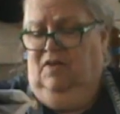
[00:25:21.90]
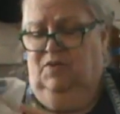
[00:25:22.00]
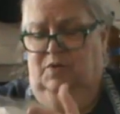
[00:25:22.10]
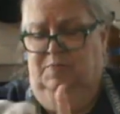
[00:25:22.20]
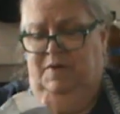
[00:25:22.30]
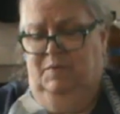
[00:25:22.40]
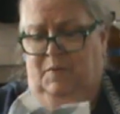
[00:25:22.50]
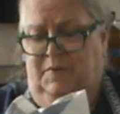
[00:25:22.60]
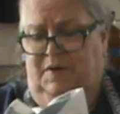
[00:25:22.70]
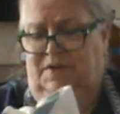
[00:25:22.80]
So it'd be
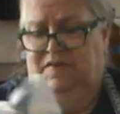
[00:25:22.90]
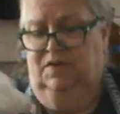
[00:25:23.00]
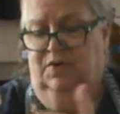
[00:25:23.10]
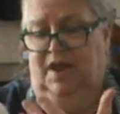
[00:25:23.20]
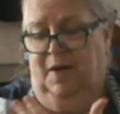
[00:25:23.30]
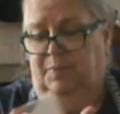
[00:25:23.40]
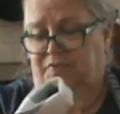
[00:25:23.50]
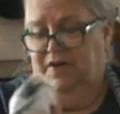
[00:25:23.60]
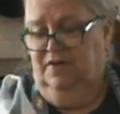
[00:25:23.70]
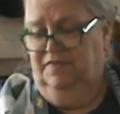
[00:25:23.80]
what we consider an apple
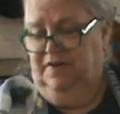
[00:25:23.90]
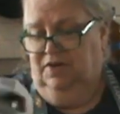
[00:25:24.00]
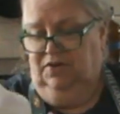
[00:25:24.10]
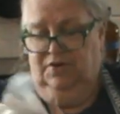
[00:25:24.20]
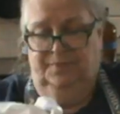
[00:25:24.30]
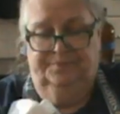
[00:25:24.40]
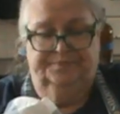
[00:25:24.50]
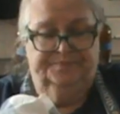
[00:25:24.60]
cider vinegar.